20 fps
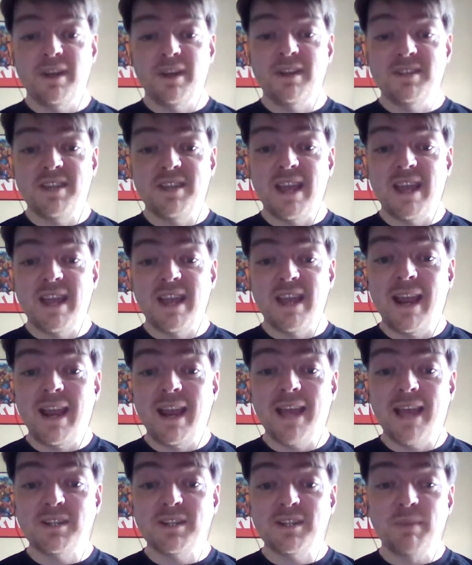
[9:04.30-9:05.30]
say, and that
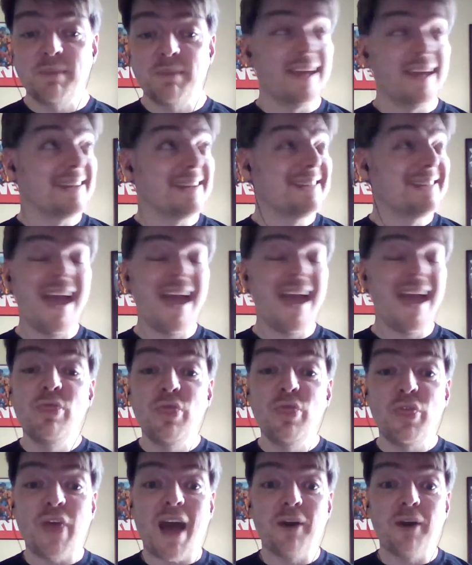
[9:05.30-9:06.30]
has to be like
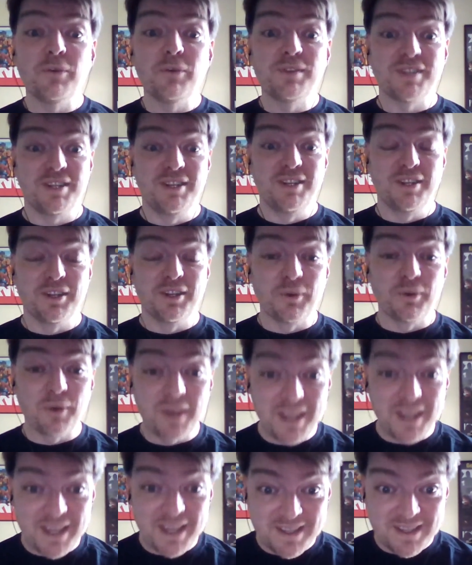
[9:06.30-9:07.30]
10,000
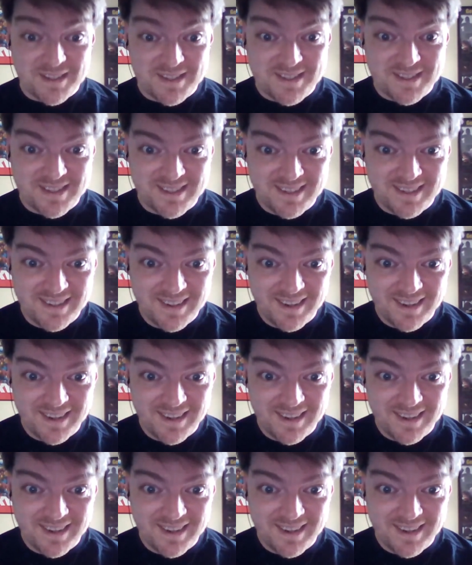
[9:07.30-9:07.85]
degrees